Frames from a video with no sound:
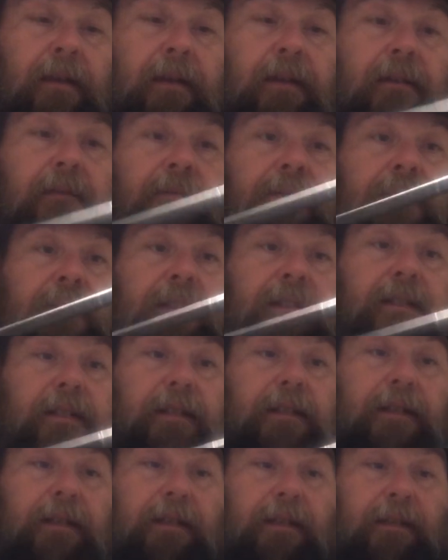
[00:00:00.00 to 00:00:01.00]

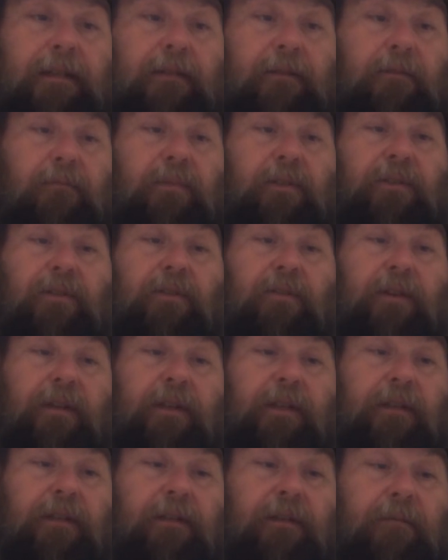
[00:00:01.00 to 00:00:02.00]
eventually what you're going
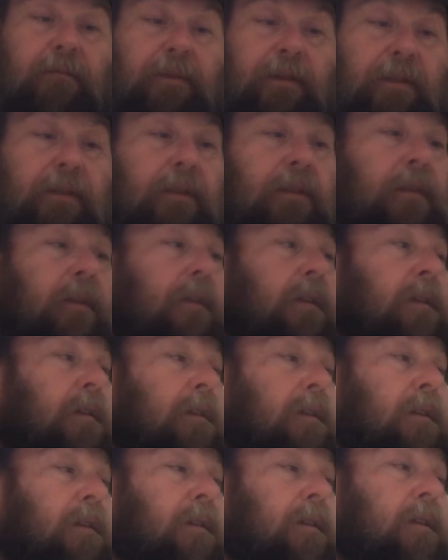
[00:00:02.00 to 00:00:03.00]
to end up with
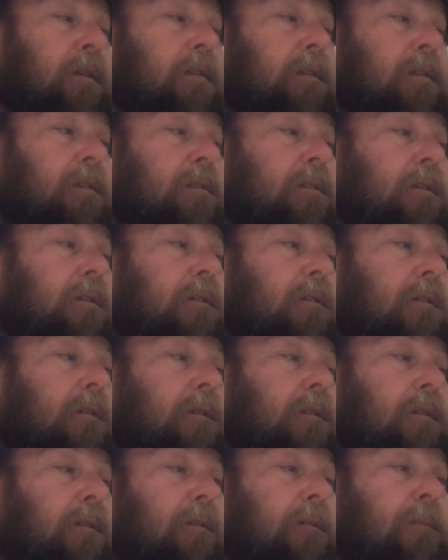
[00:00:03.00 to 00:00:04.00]
is a
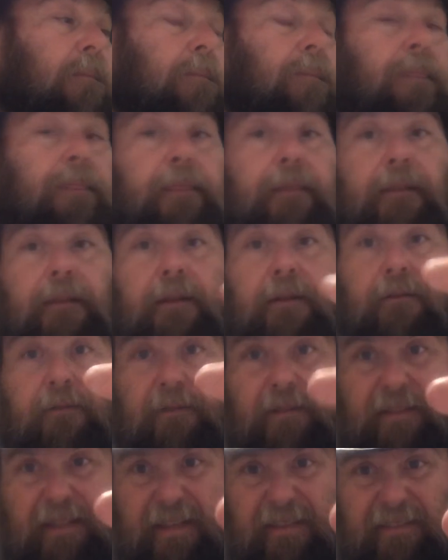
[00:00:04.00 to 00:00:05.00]
scar. I
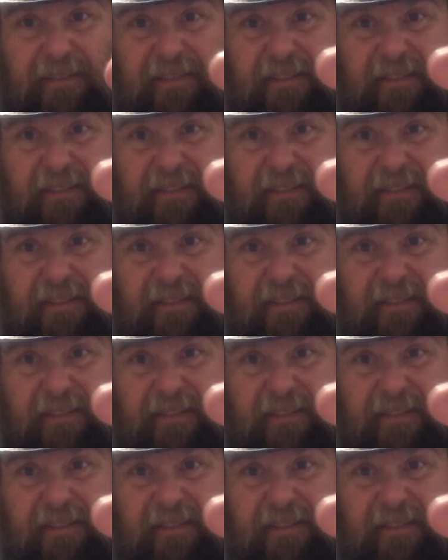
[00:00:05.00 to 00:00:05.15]
don't have the